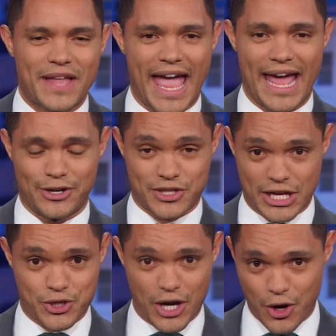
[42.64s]
And because they
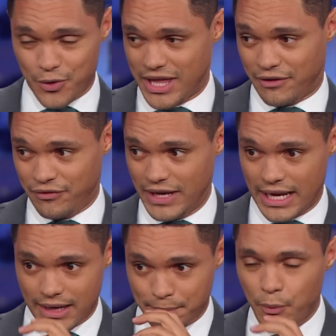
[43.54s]
try to go with that
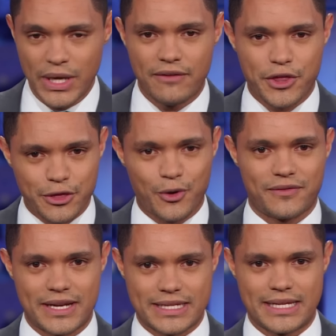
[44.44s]
feeling, but we never thought of
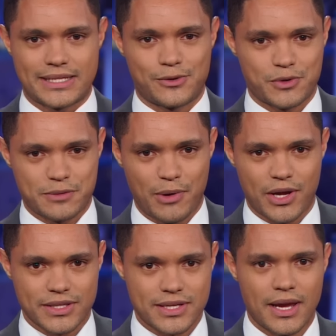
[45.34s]
it as instant
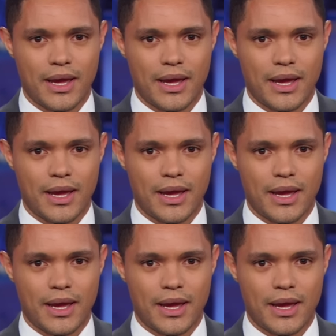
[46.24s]
response,